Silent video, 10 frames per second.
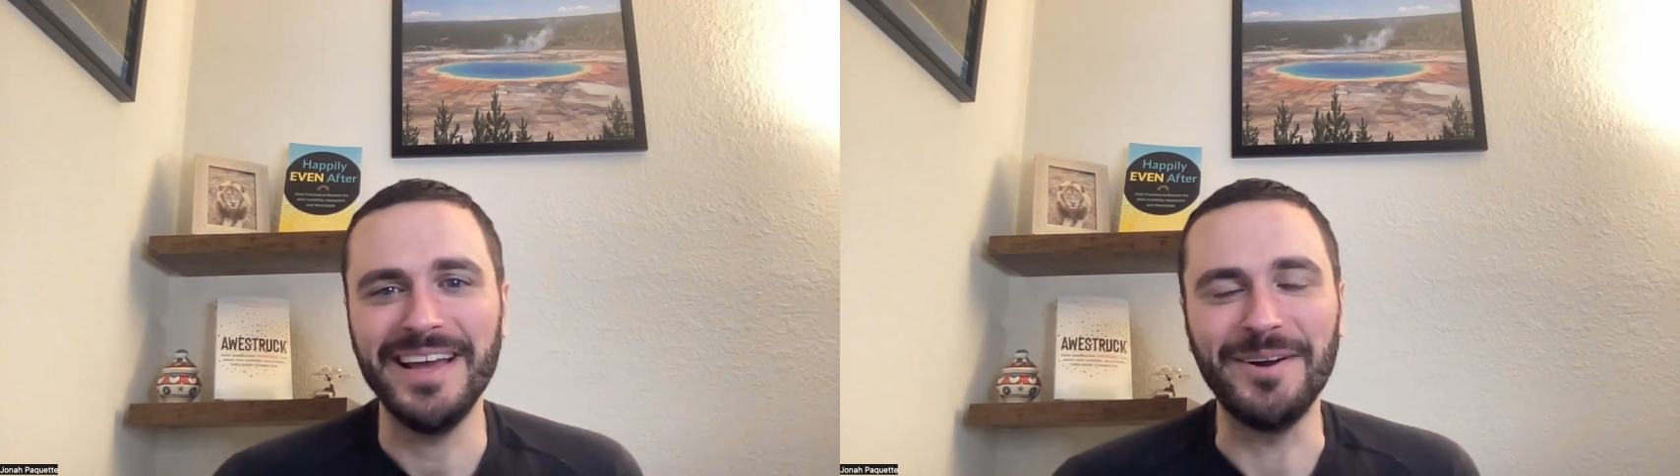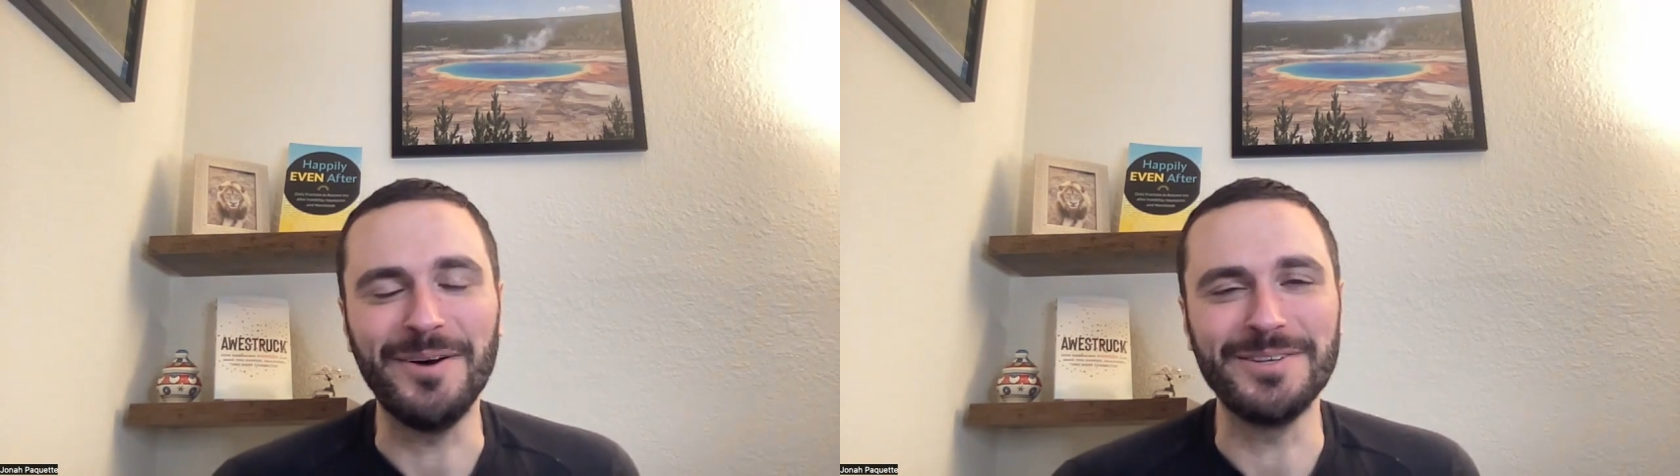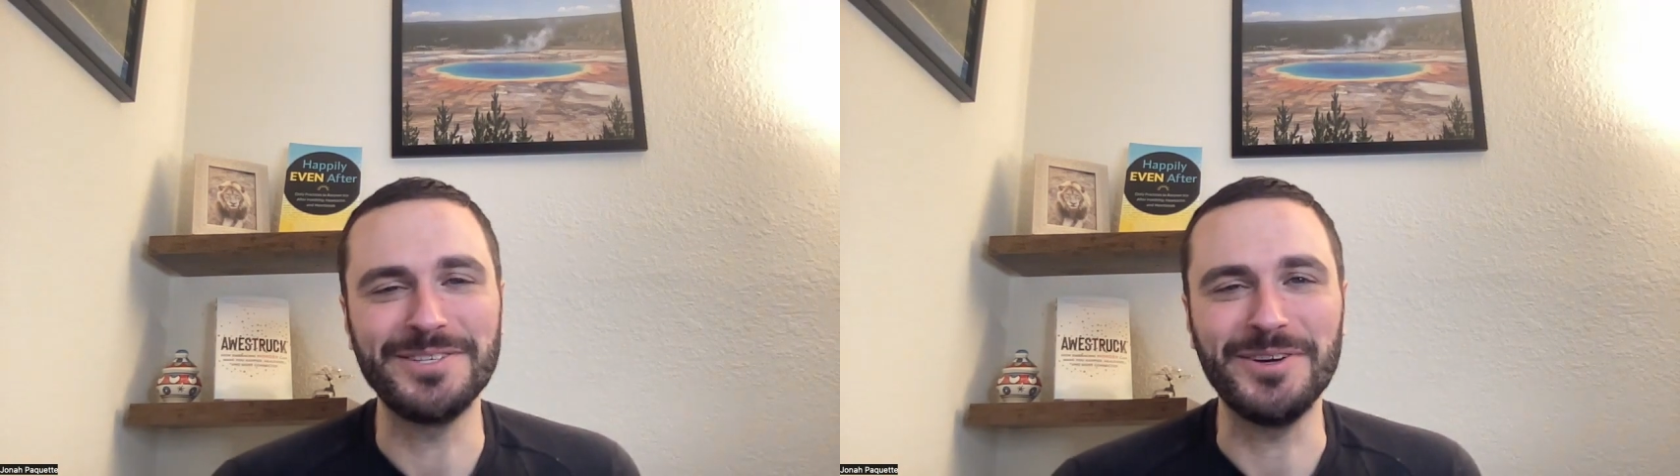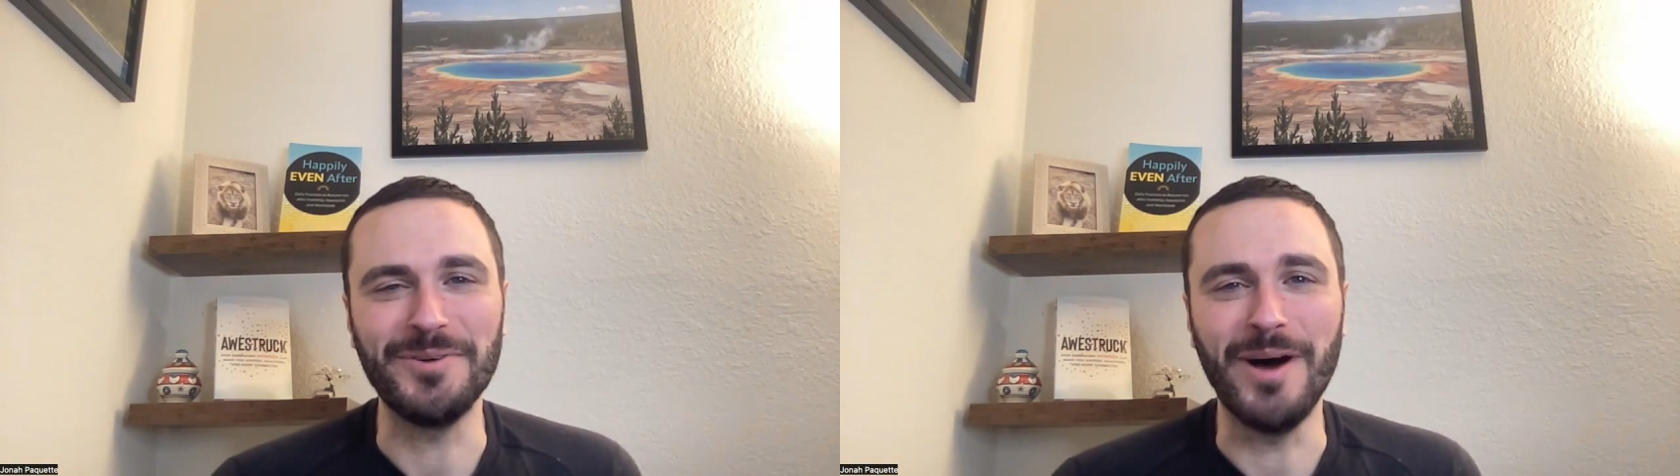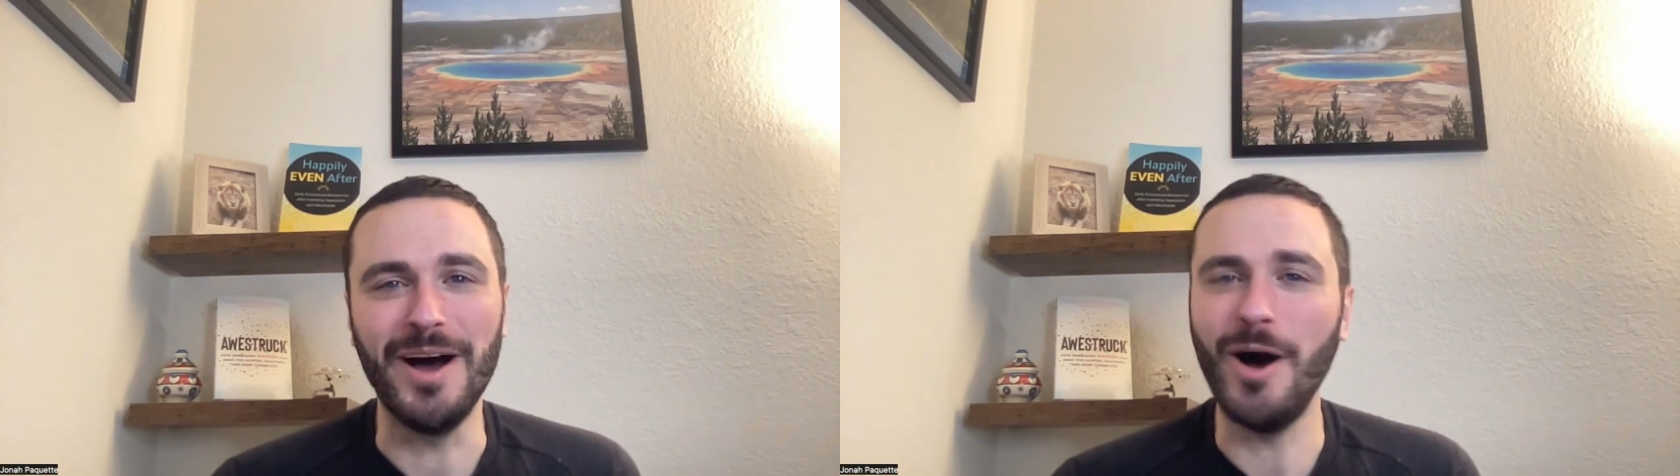And
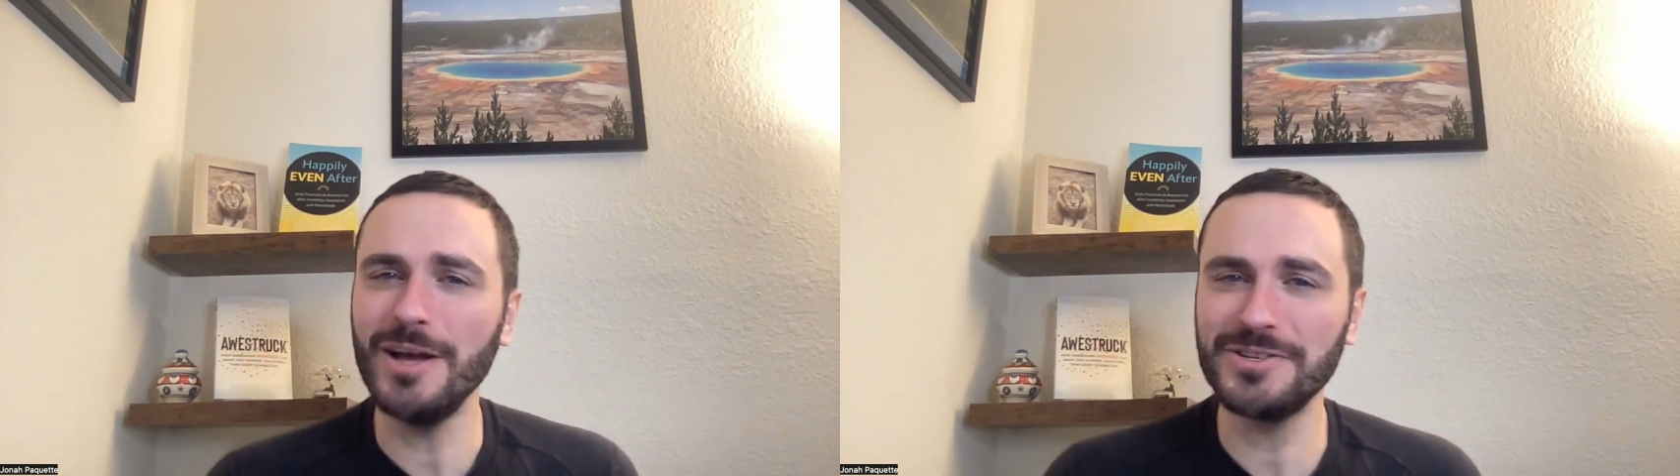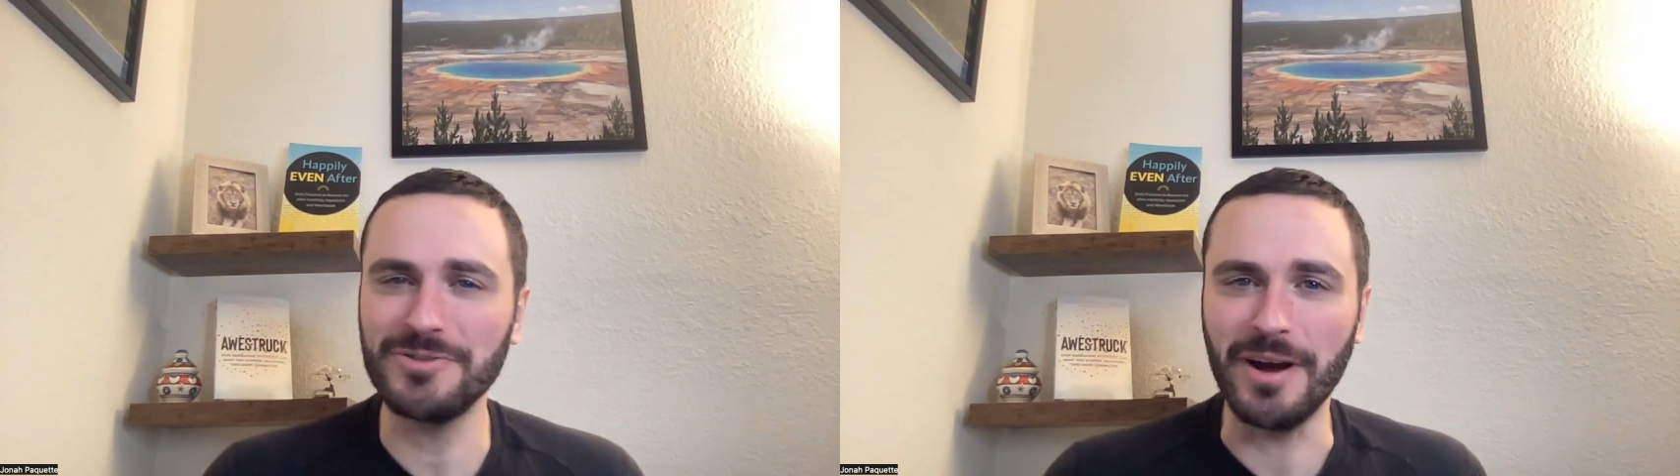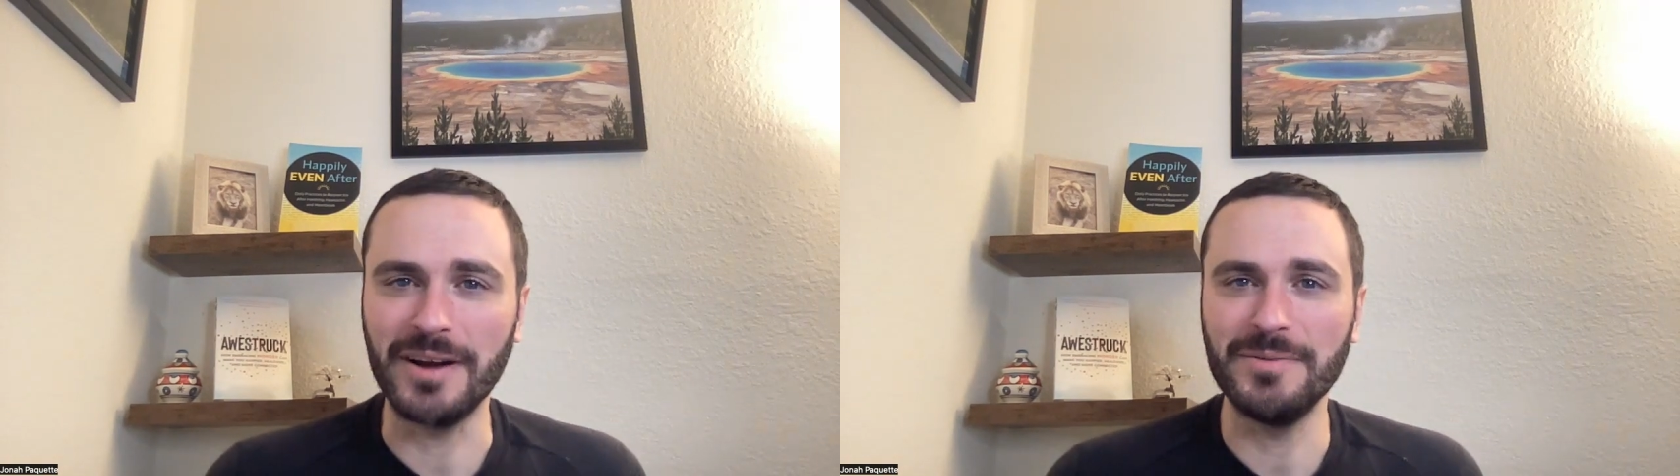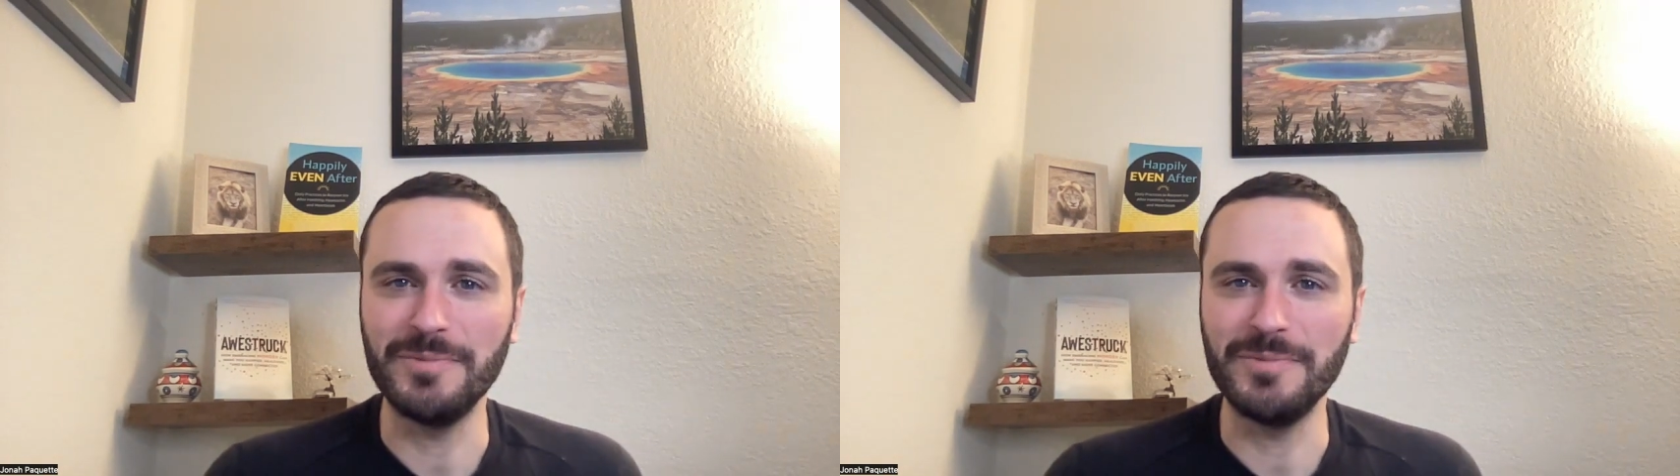also Awestruck,